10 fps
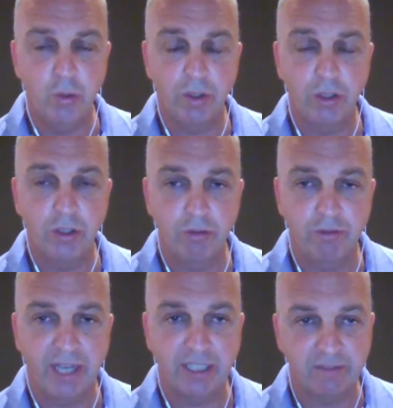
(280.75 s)
new
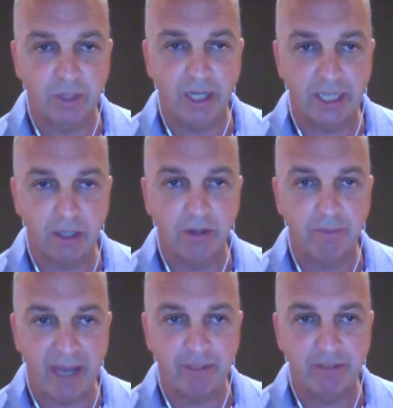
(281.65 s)
face of mining on the
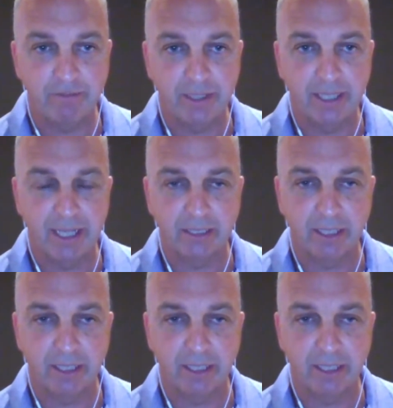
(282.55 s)
map in Finland,